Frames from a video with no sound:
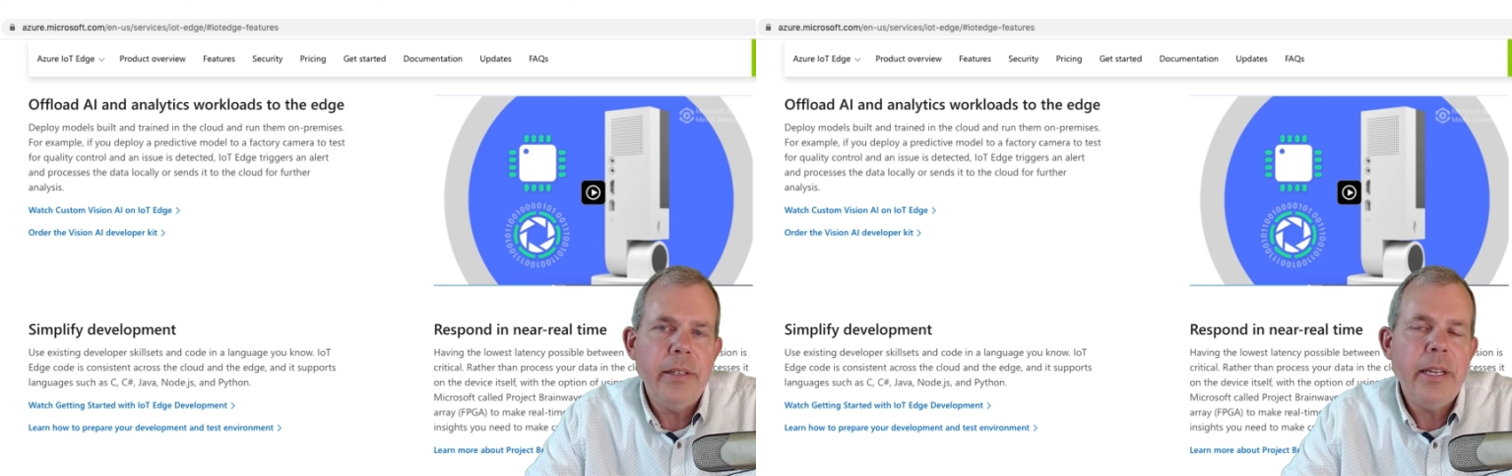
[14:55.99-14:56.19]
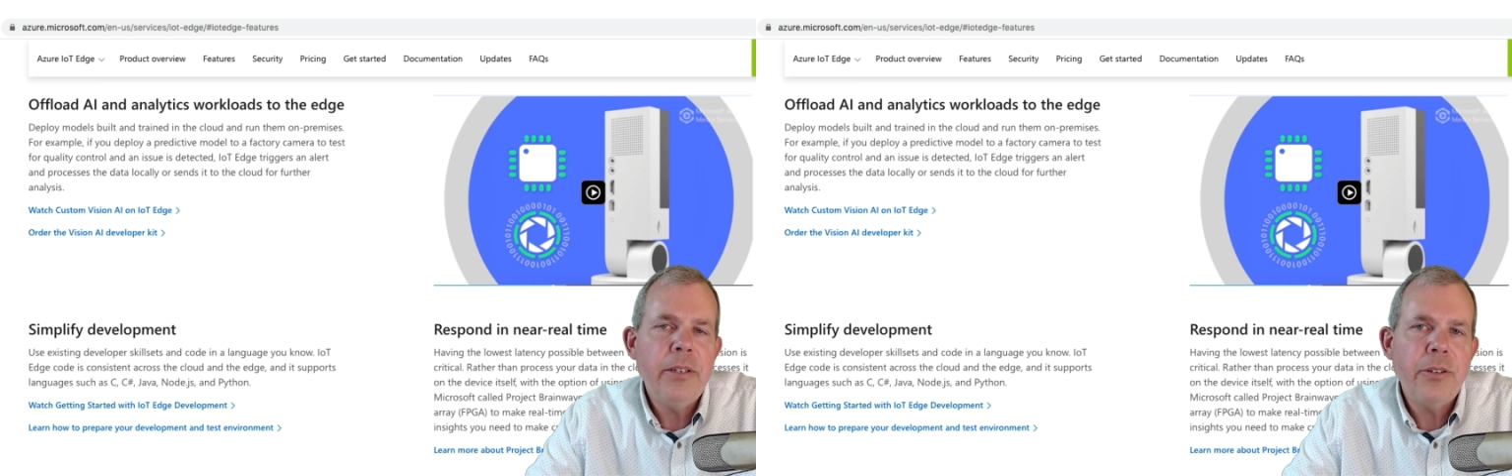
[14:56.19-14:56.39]

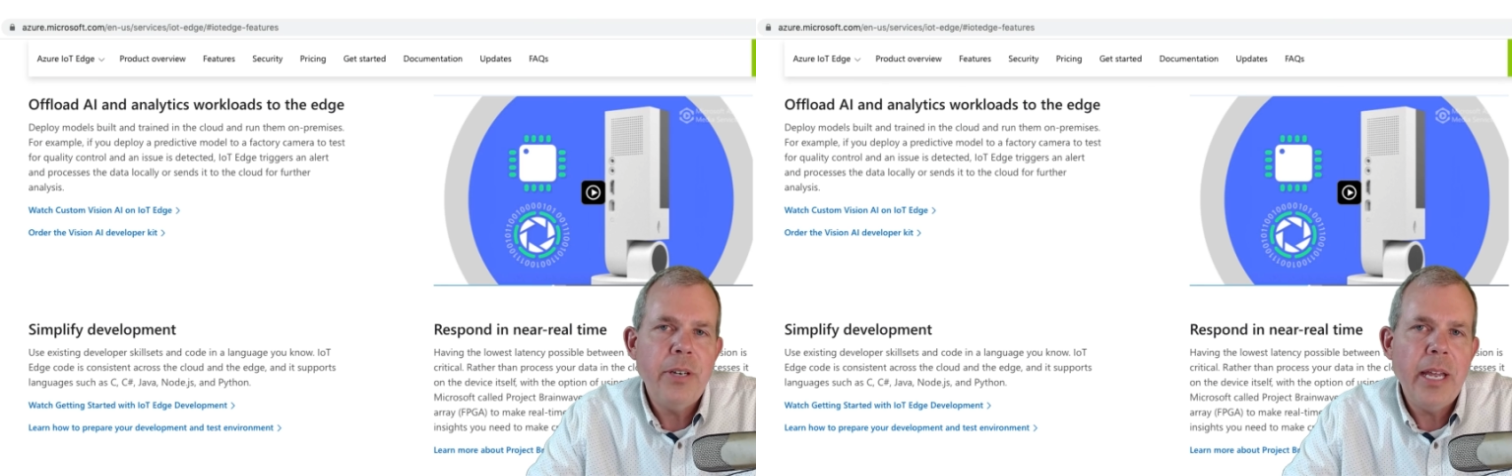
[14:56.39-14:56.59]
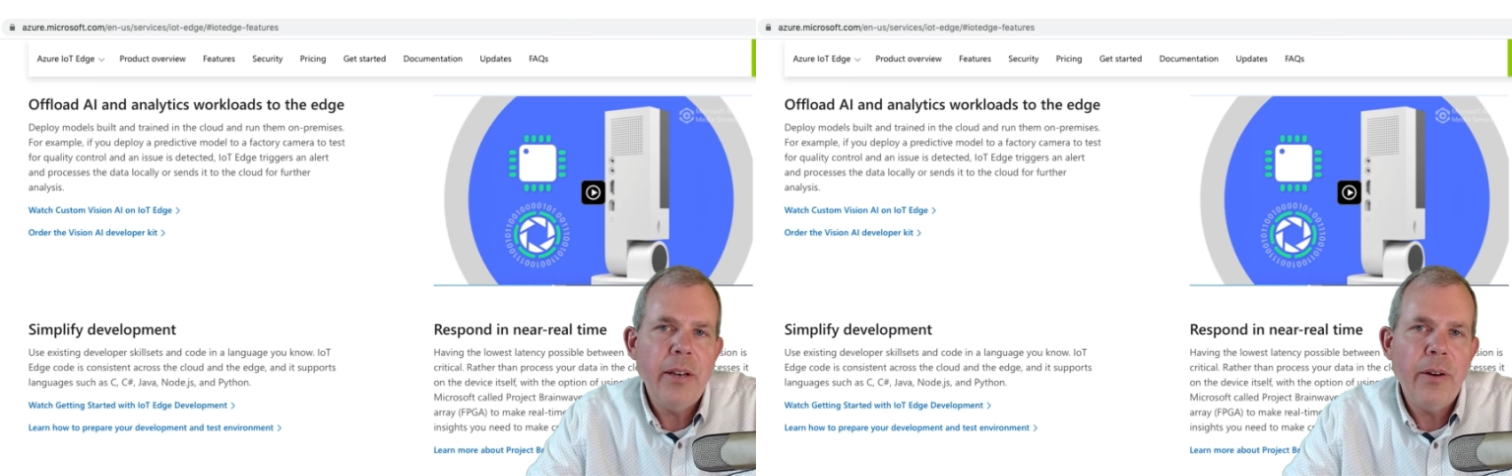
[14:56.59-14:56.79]
the
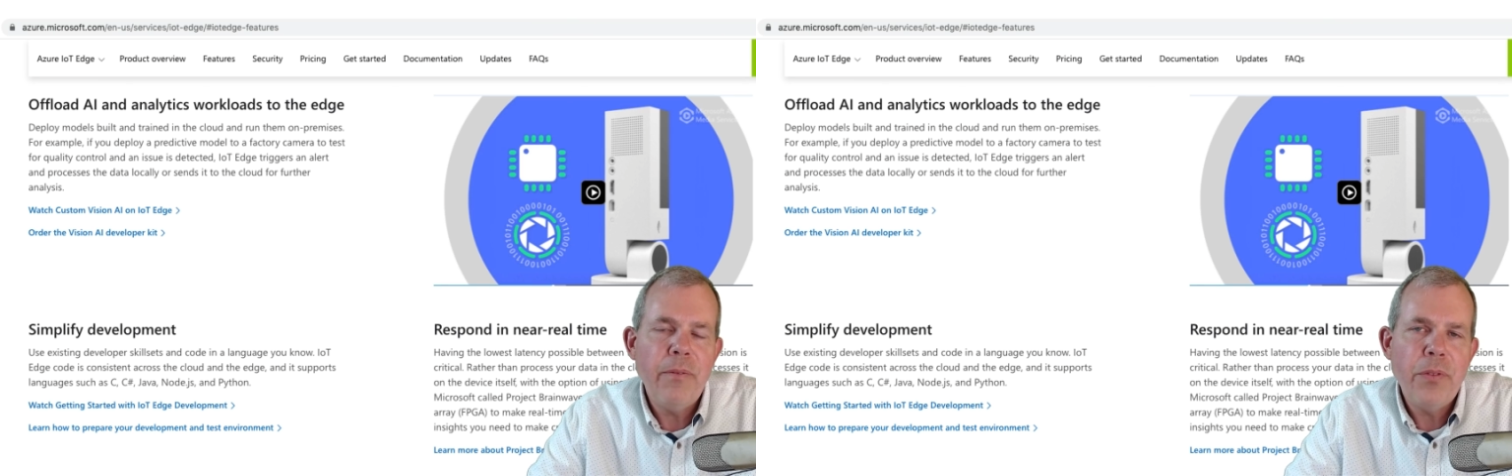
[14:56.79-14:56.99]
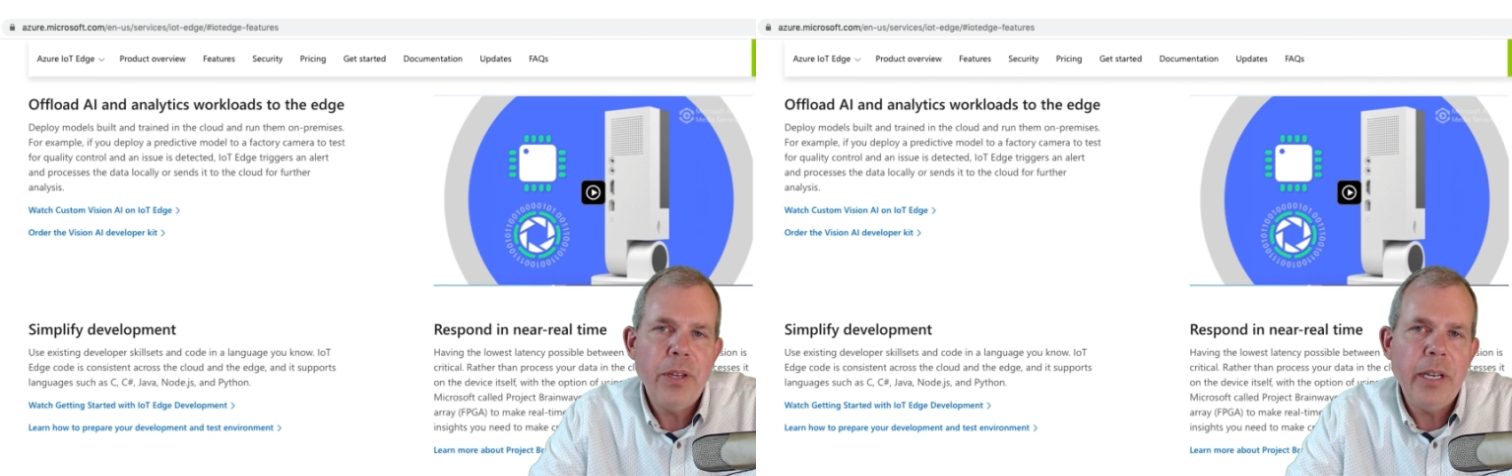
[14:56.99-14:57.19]
Internet
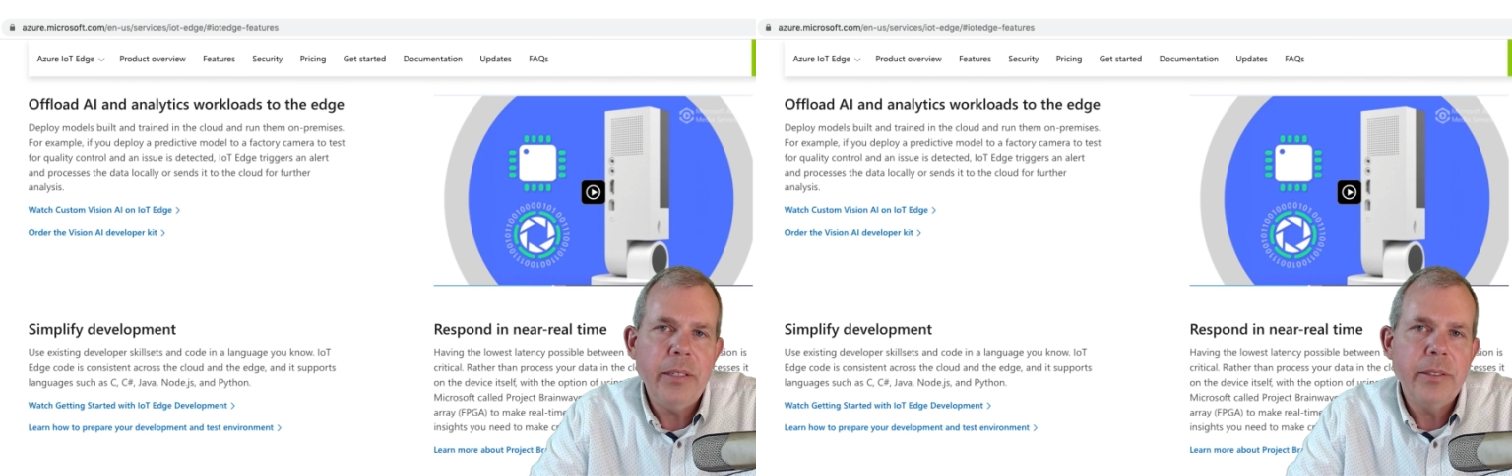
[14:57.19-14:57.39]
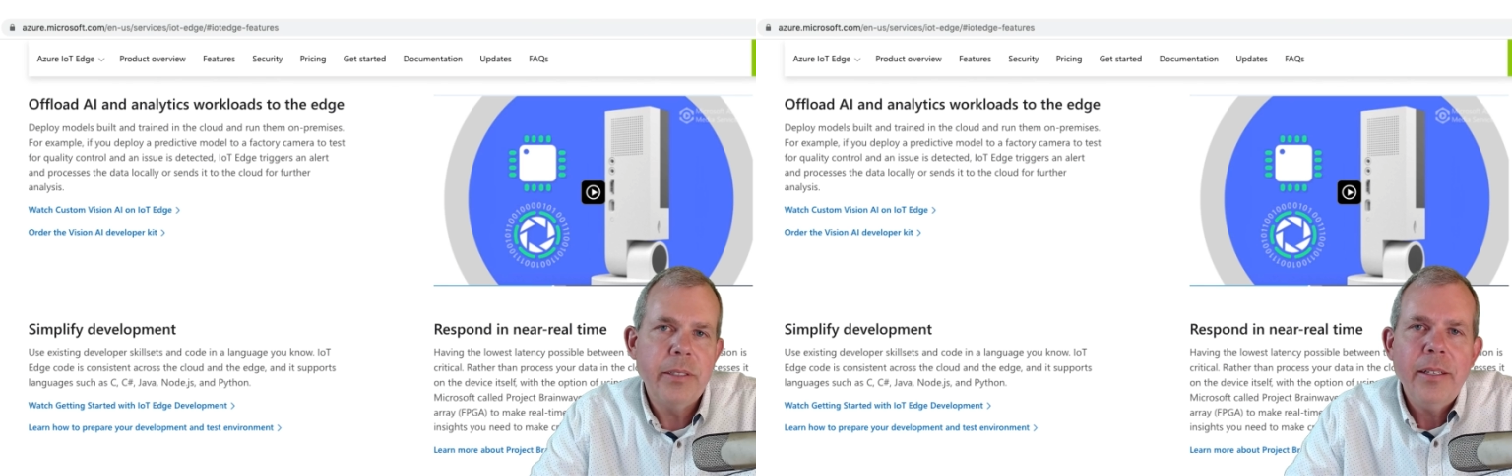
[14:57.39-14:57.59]
of
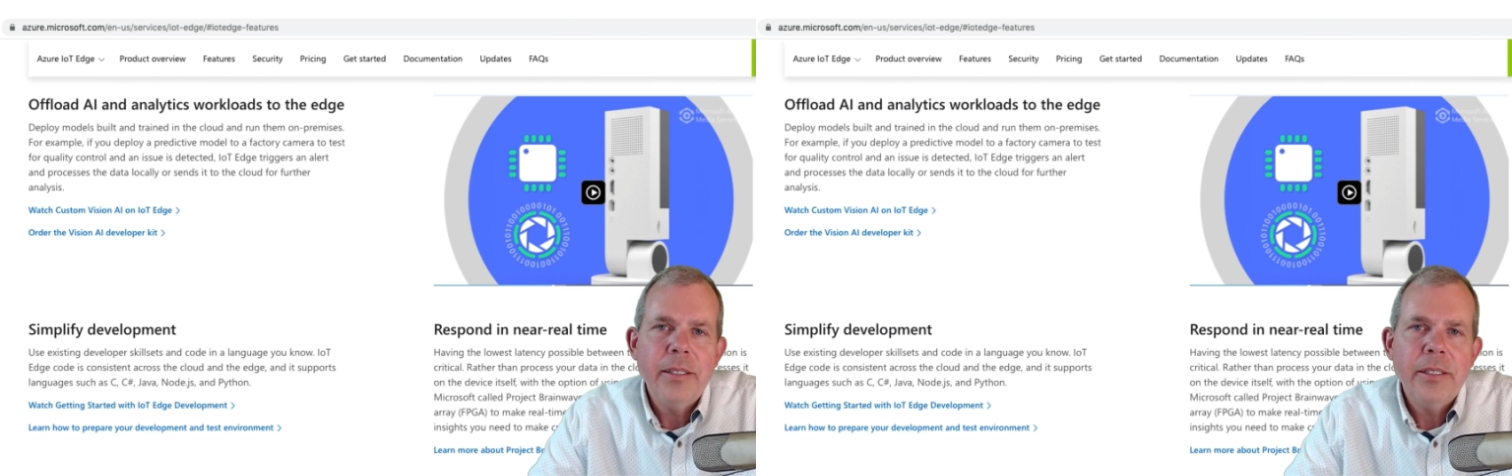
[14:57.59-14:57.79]
Things.